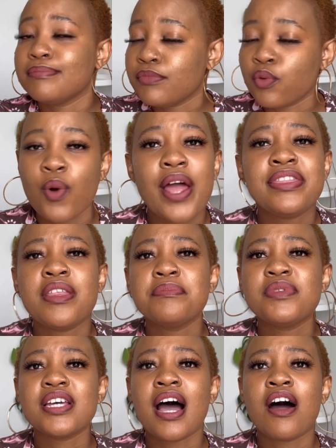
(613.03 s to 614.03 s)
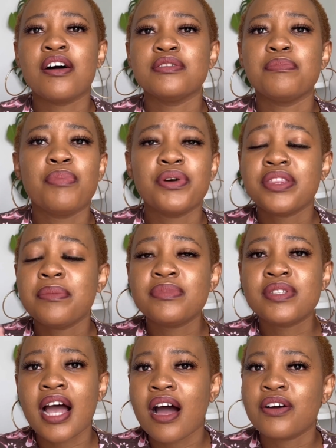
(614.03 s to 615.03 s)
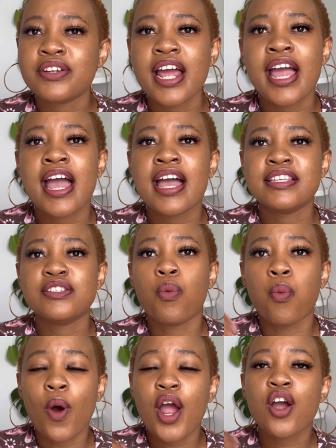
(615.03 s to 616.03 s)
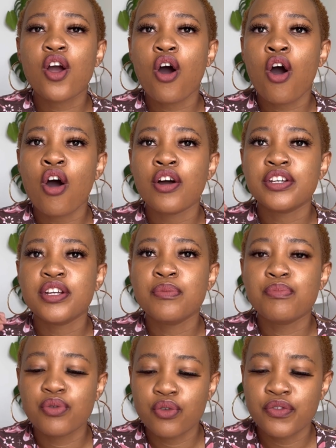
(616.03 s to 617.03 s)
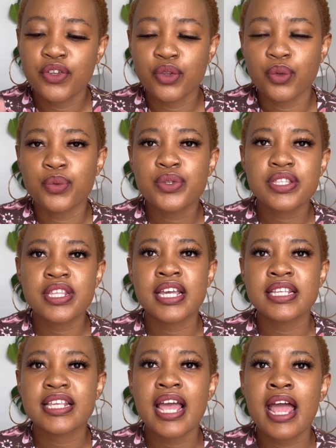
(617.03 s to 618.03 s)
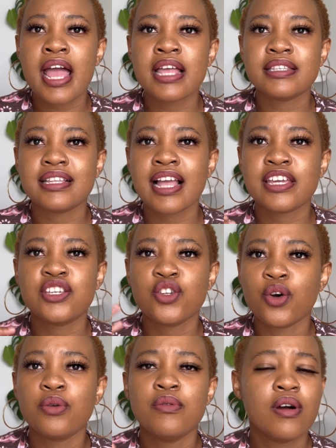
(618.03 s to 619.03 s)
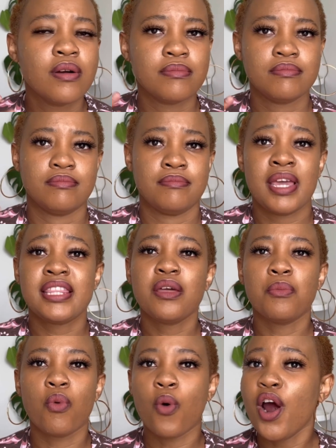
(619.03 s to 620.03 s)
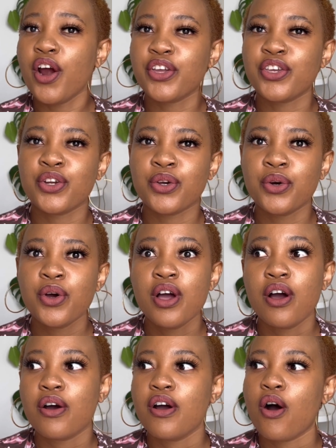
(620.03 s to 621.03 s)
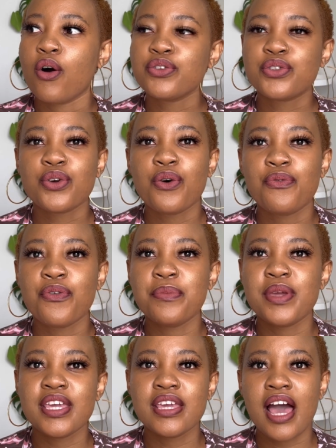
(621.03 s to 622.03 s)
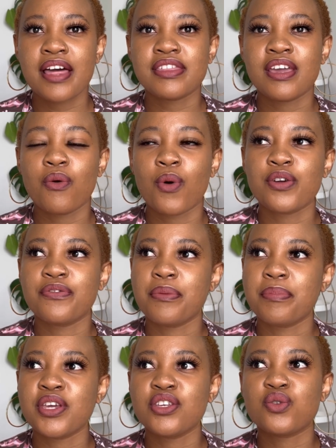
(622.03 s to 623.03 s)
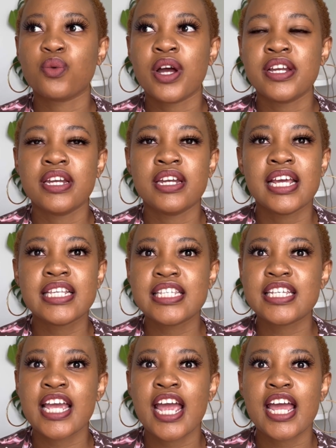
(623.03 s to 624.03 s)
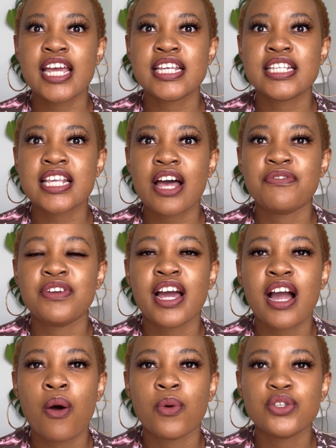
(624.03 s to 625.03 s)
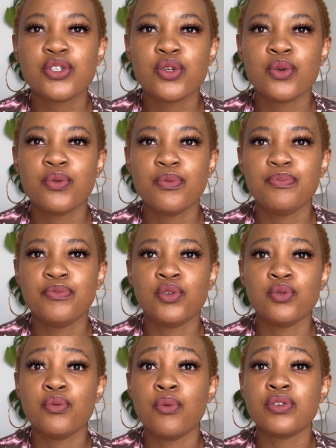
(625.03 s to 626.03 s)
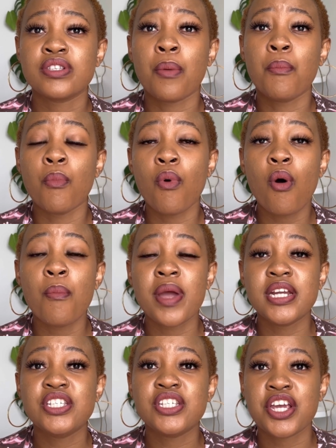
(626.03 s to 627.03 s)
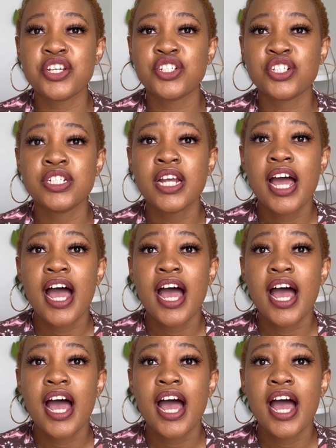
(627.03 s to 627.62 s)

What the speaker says: write them down, put them down, and work on improving those things, and like, you know, make them work, you know. Also for me, I think one of the biggest one next year is I feel like I want to do some more meditation.